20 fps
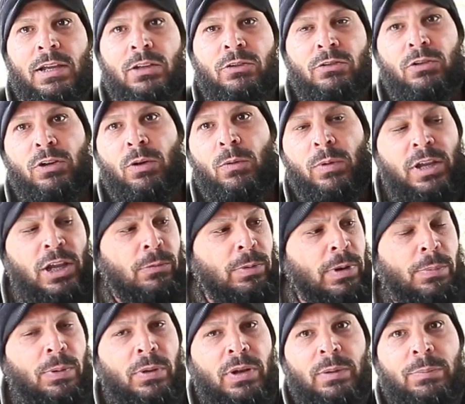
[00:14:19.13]
So no one can
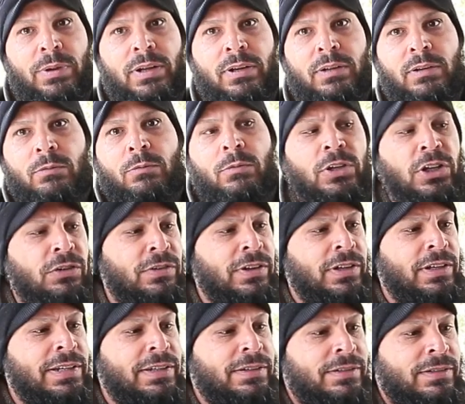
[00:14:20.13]
quick pull it, but when you
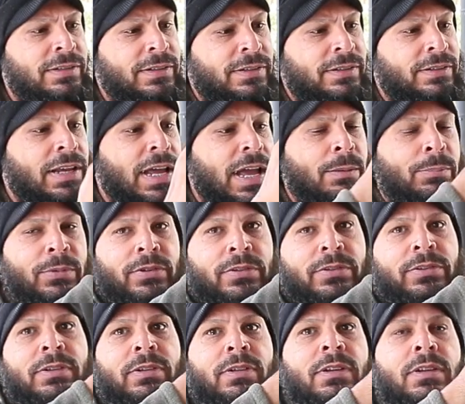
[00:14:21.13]
release the stoppers
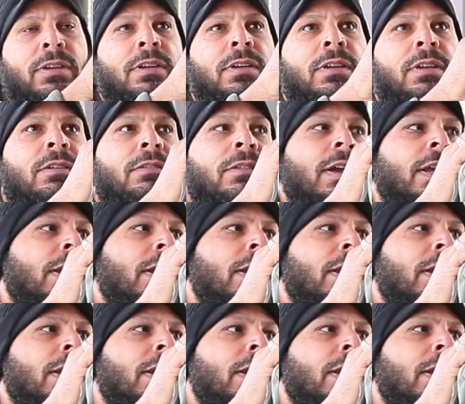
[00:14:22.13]
right